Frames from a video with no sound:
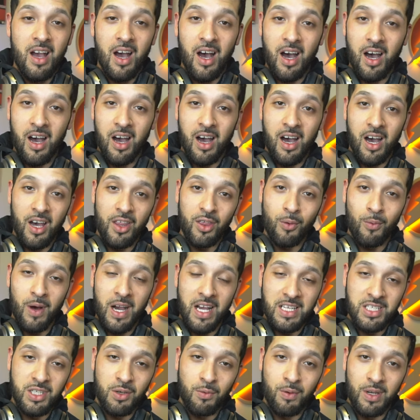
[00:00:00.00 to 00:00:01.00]

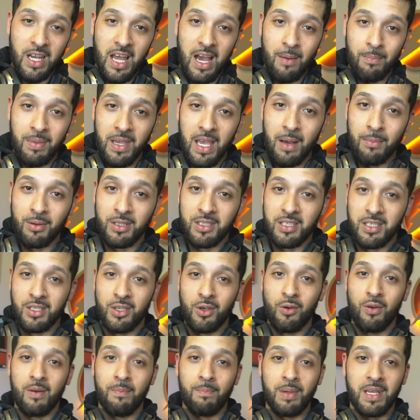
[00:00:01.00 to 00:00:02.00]
Otherwise, you will not be able to
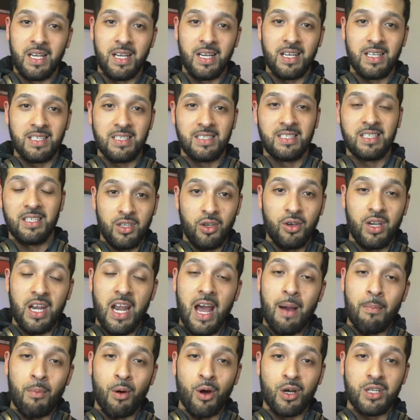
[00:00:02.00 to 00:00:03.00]
do it, because you
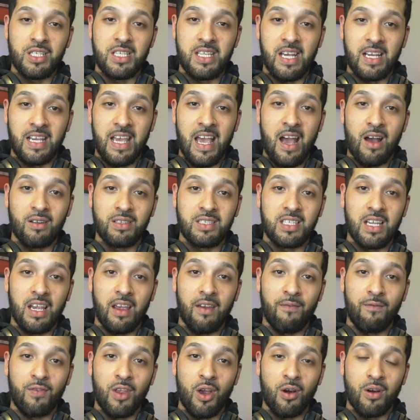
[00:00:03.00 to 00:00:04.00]
cannot merge the accounts
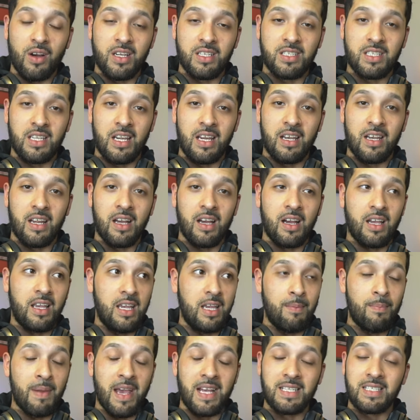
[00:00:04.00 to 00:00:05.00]
if there is an
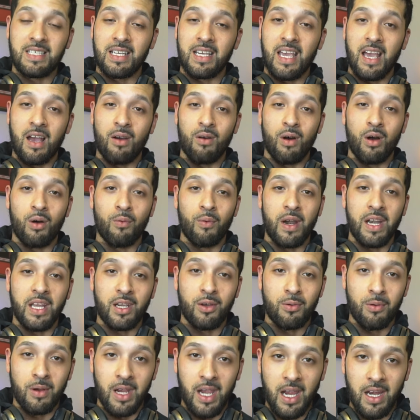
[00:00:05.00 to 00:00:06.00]
Ebates account already
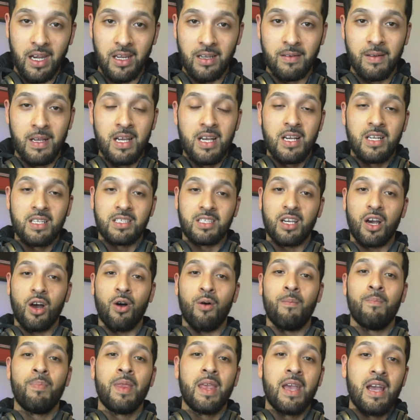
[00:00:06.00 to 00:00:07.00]
created.
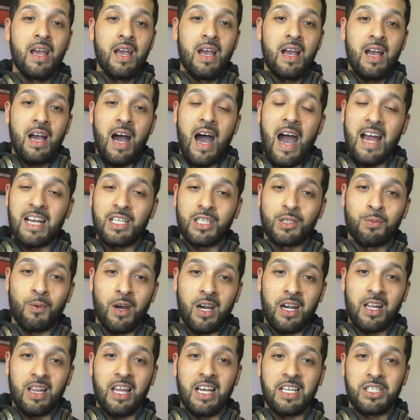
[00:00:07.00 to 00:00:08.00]
So I just
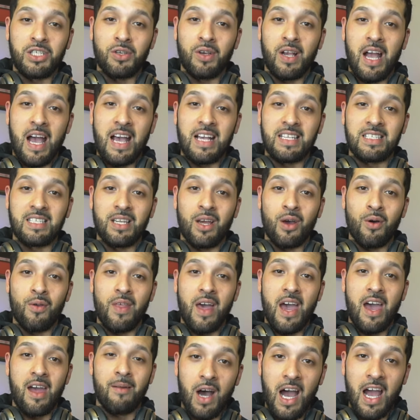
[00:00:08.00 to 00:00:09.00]
wanted to let you guys know
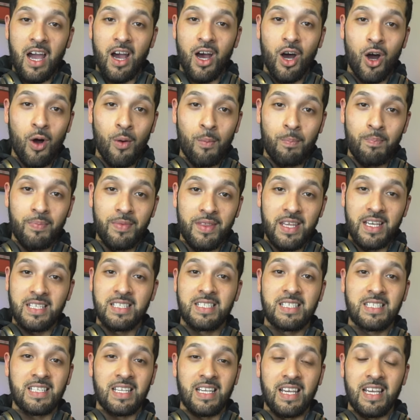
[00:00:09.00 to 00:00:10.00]
that. I hope
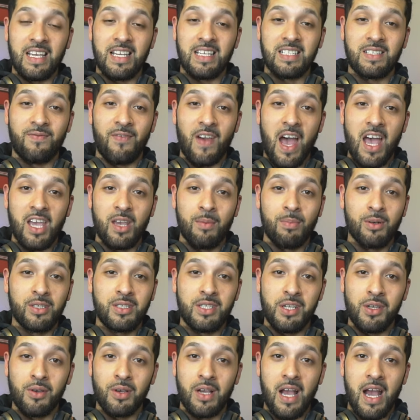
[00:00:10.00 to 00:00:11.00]
this is valuable
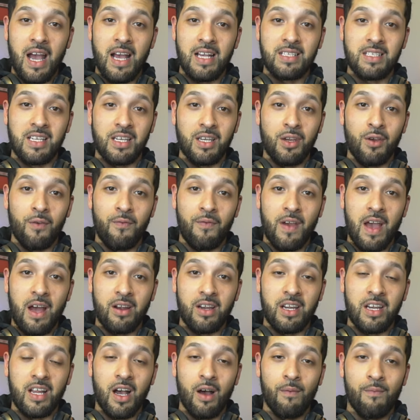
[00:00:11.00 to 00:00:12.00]
to you guys and you
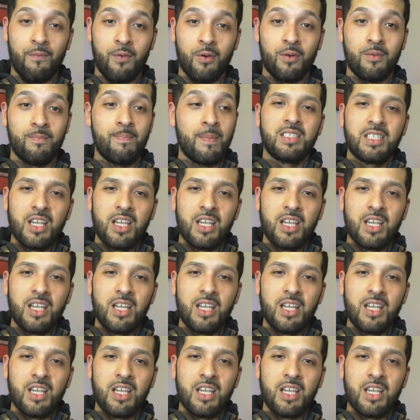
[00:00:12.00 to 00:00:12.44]
found it helpful.